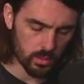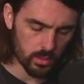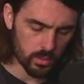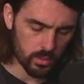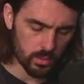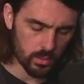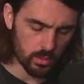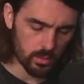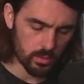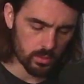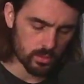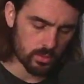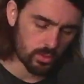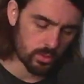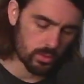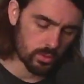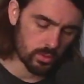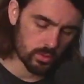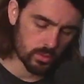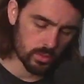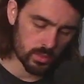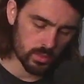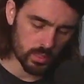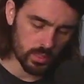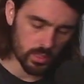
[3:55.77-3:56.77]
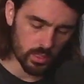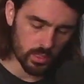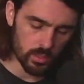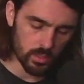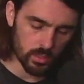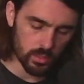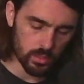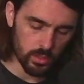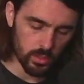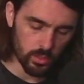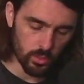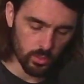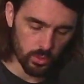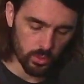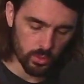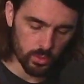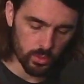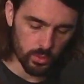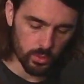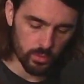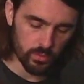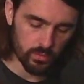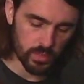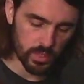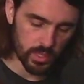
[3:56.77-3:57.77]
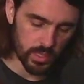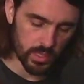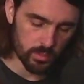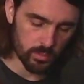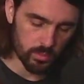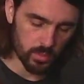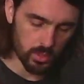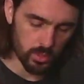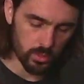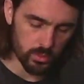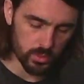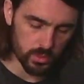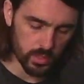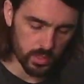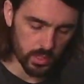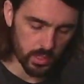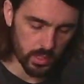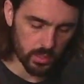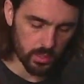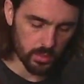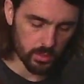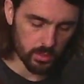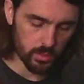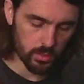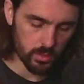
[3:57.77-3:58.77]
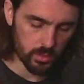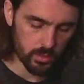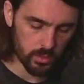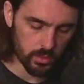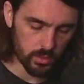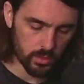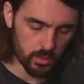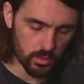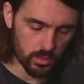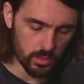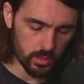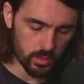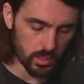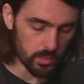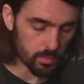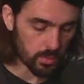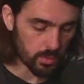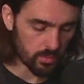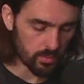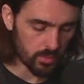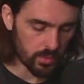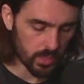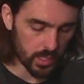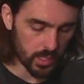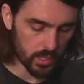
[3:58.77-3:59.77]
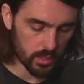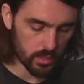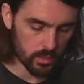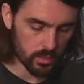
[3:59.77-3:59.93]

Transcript: The tutor said that the Order of Vladimir was higher. And above that?